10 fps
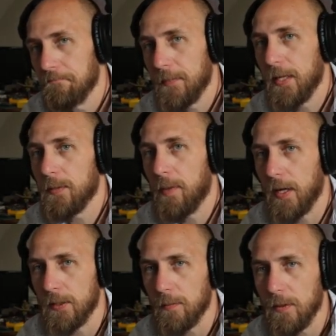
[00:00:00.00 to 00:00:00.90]
It's
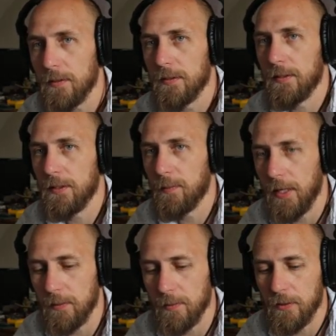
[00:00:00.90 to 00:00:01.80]
possible. It's
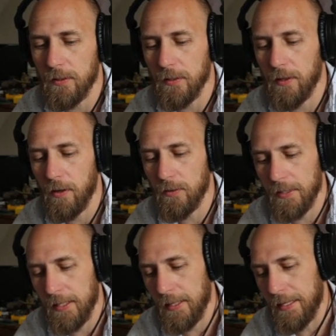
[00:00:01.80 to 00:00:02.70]
possible. Certainly those
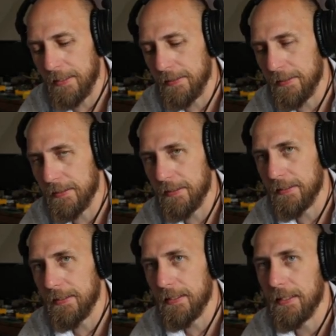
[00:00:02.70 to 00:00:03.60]
that like
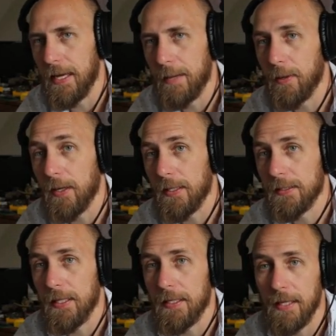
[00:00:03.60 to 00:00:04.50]
consistency in the game are going to
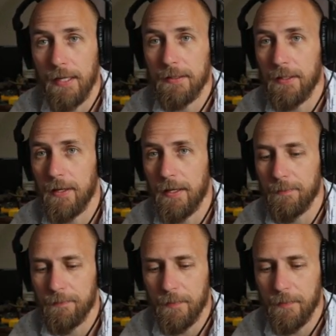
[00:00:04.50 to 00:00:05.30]
say yes, all right?